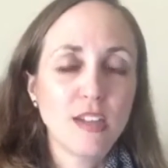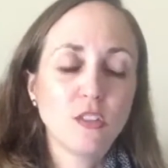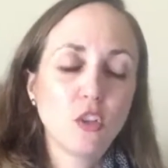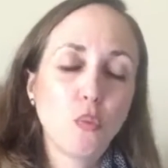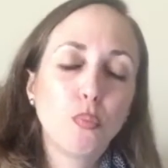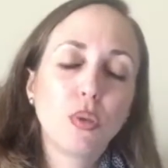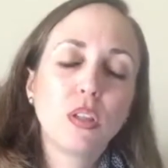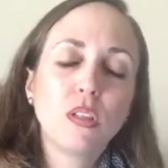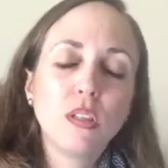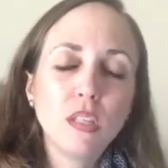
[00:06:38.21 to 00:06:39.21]
So
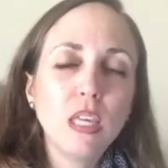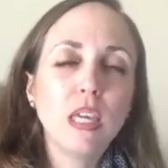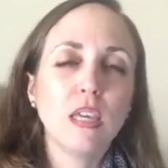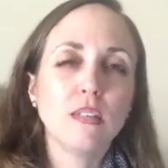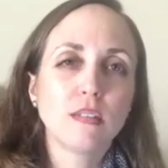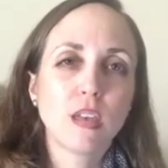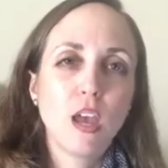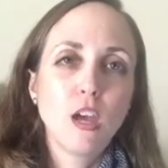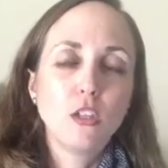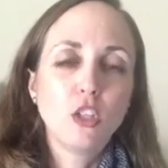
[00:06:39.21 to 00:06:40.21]
please
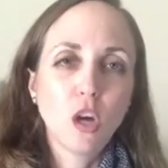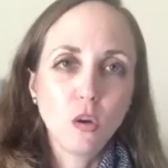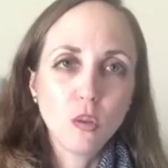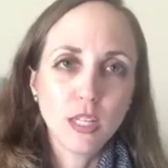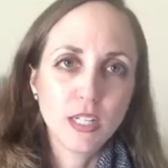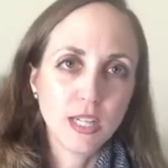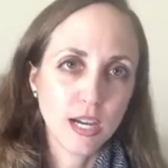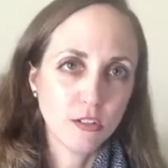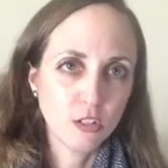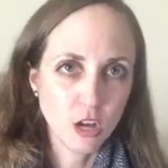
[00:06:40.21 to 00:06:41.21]
don't let a
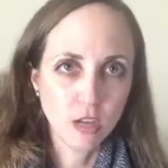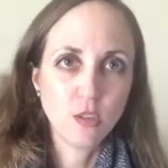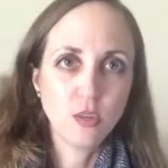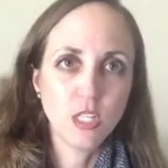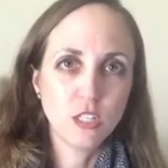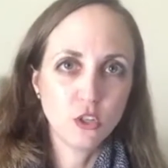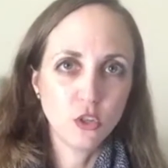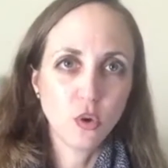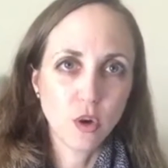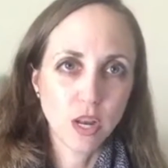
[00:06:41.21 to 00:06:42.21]
doctor talk you into
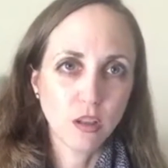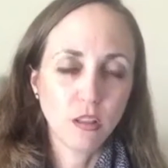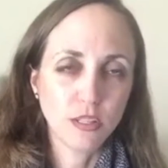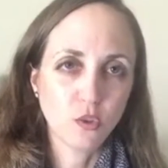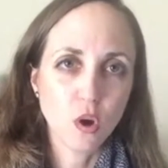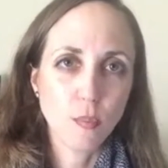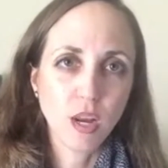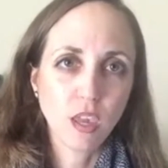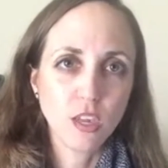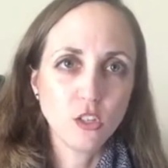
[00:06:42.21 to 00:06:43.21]
going on cholesterol
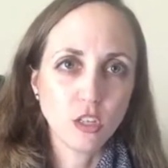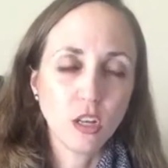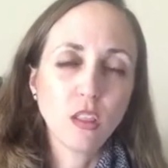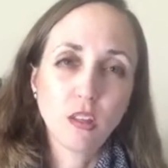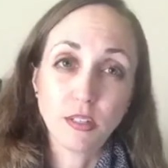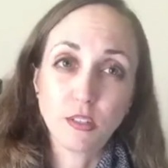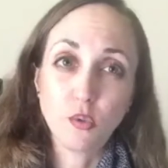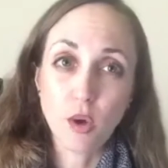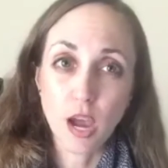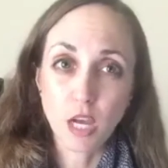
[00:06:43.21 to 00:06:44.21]
medication unless
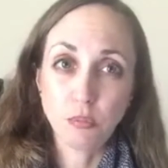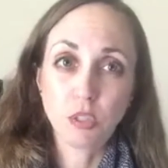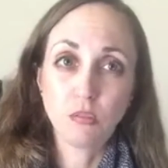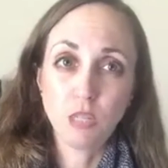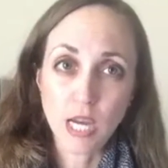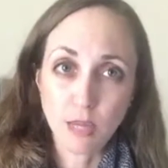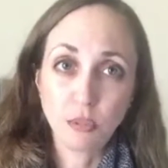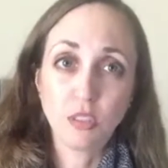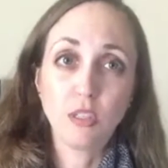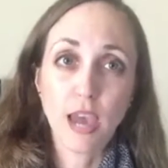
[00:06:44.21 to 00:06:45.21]
you absolutely
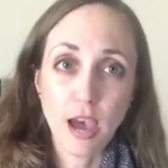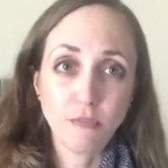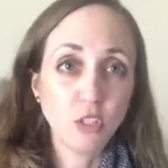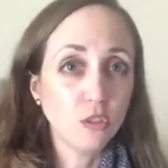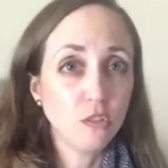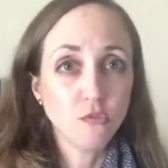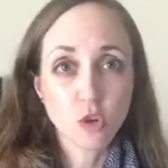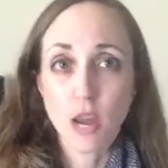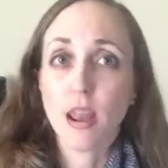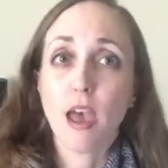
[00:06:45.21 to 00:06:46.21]
have to and you've
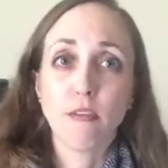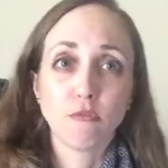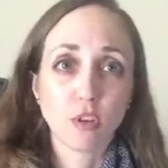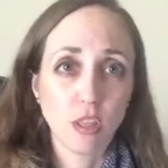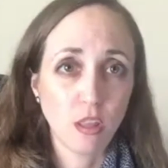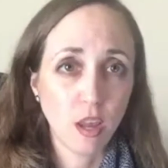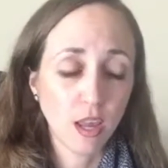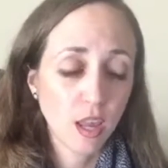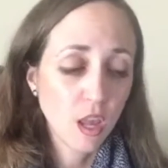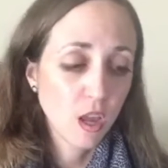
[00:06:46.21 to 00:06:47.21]
tried everything,
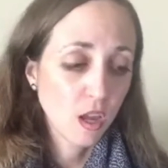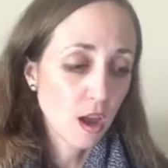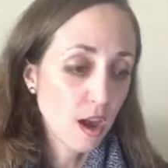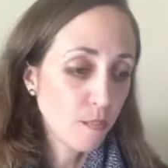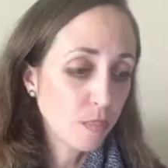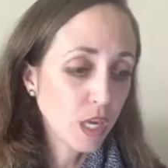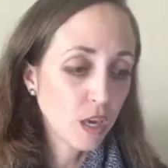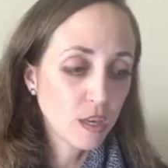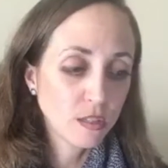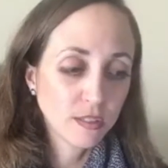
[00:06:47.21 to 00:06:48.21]

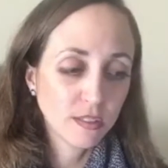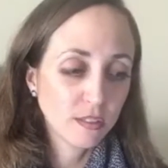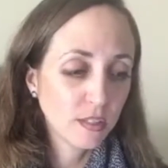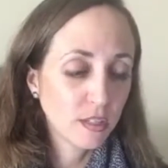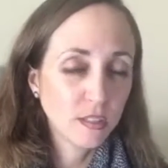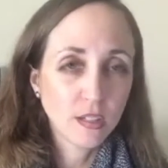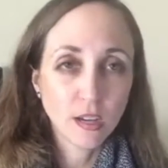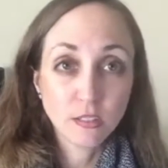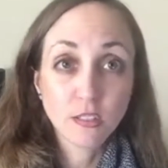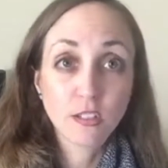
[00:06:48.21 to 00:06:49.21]
because it
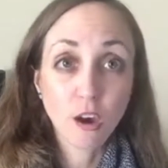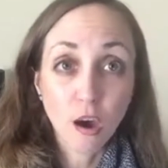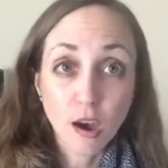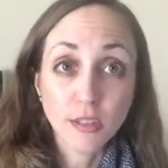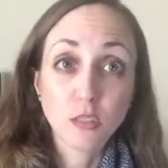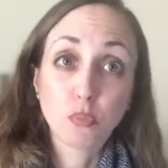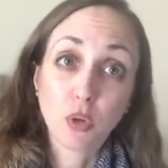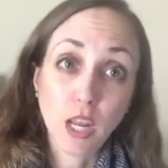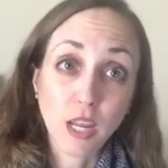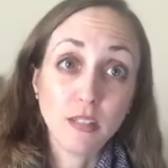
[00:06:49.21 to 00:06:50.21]
does cause
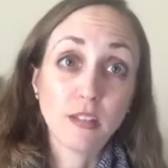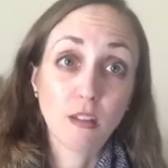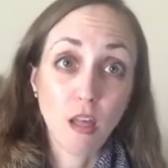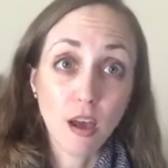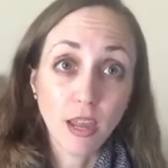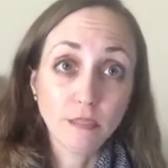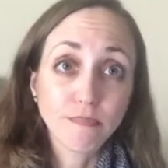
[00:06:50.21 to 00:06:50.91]
brain decline.